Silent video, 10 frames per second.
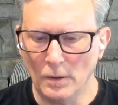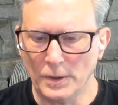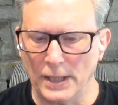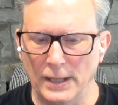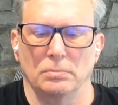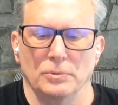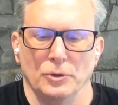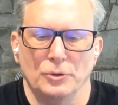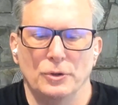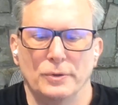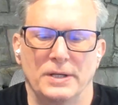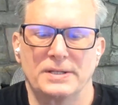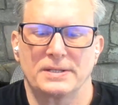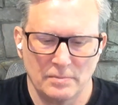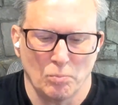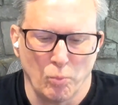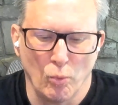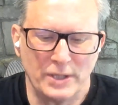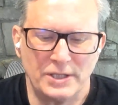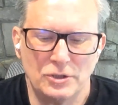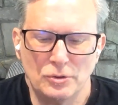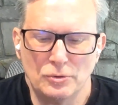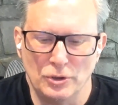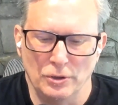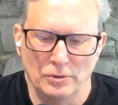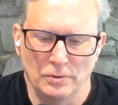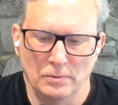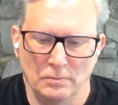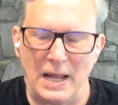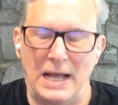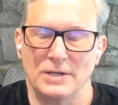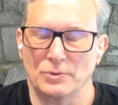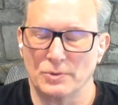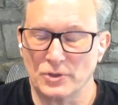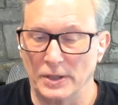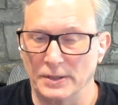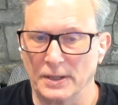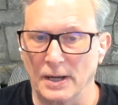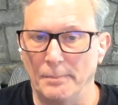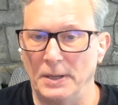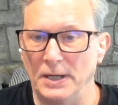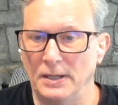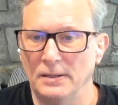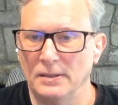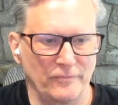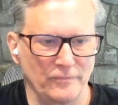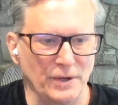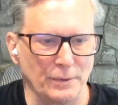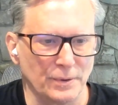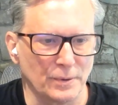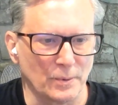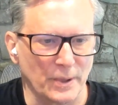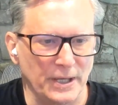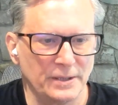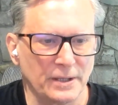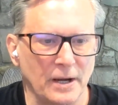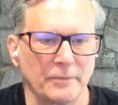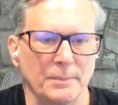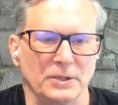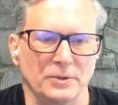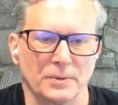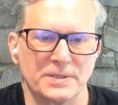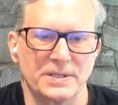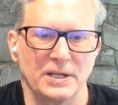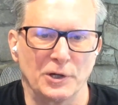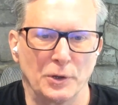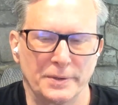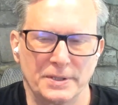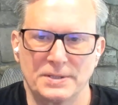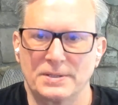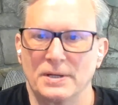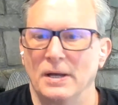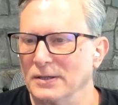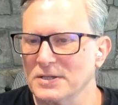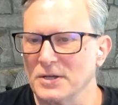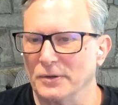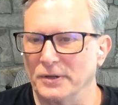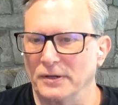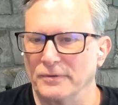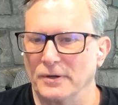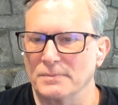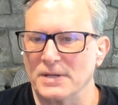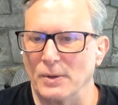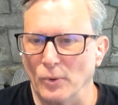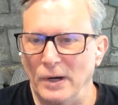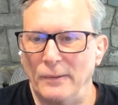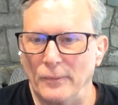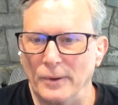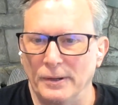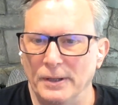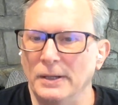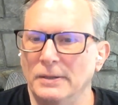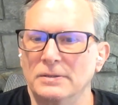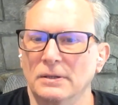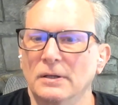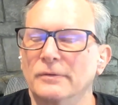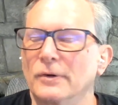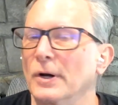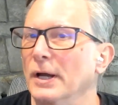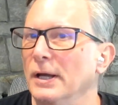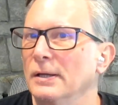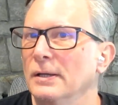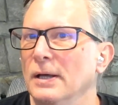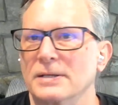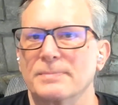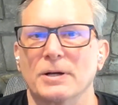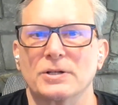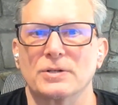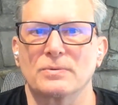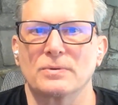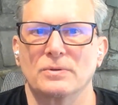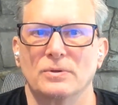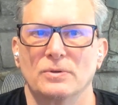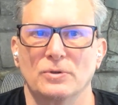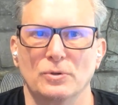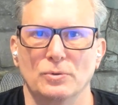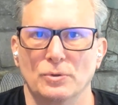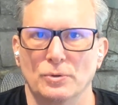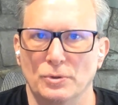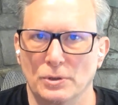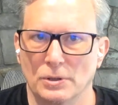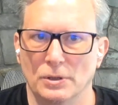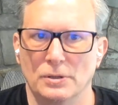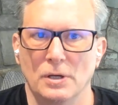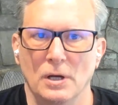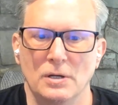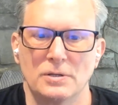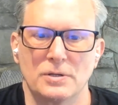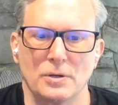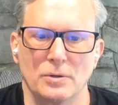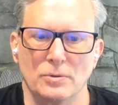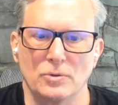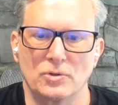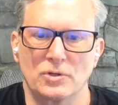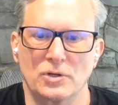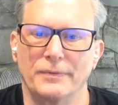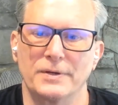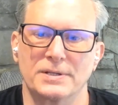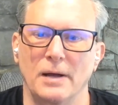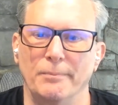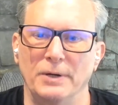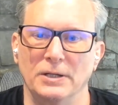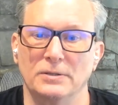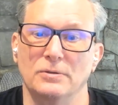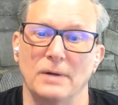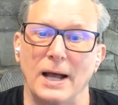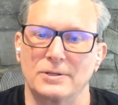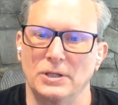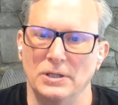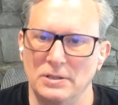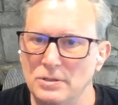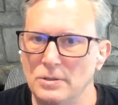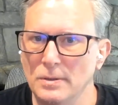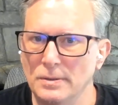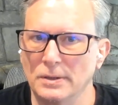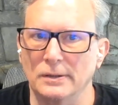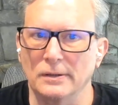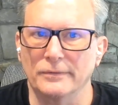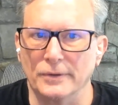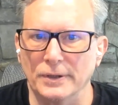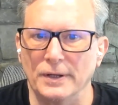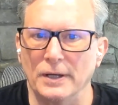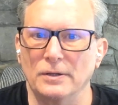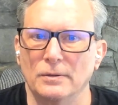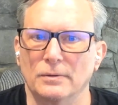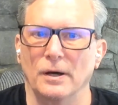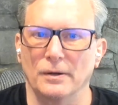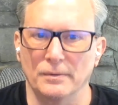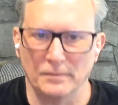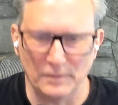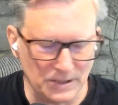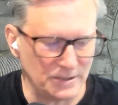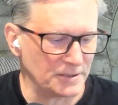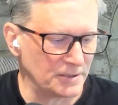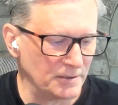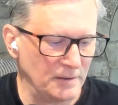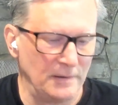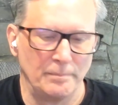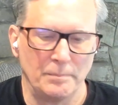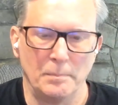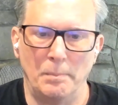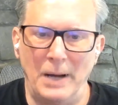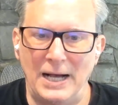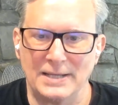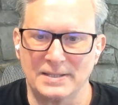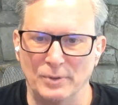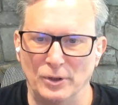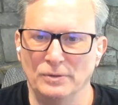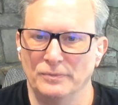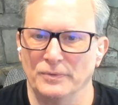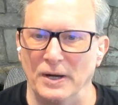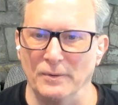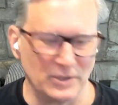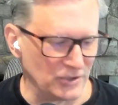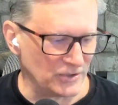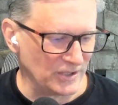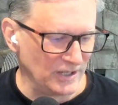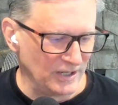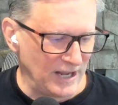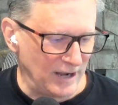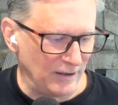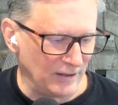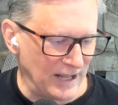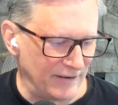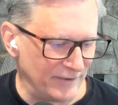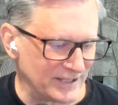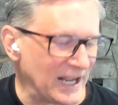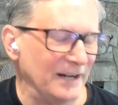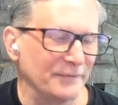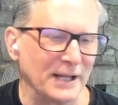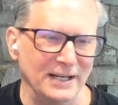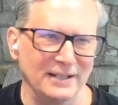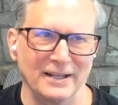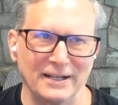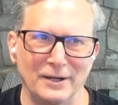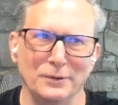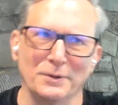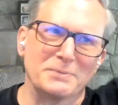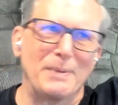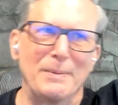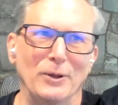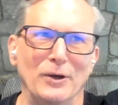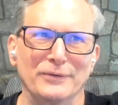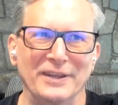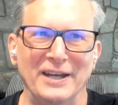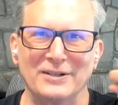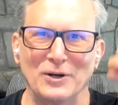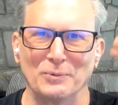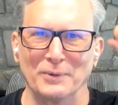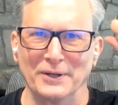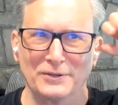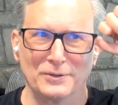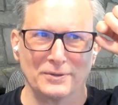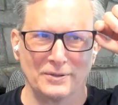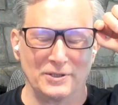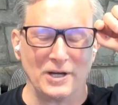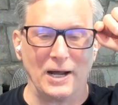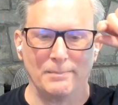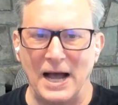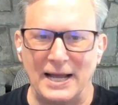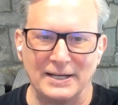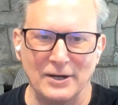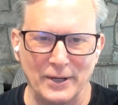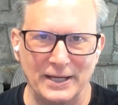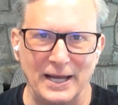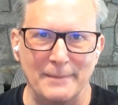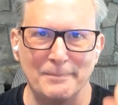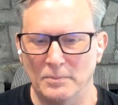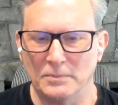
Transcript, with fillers: Okay. You knew this. What did you do as you were starting the company? You, know, you were in the government, you were seeing all these consulting firms that weren't really delivering as much as you knew you could. So you start this company to actually do the delivery that you thought was possible, you know, which is how a lot of us kind of get in like, oh, those people over there don't really do a good job. I know I can.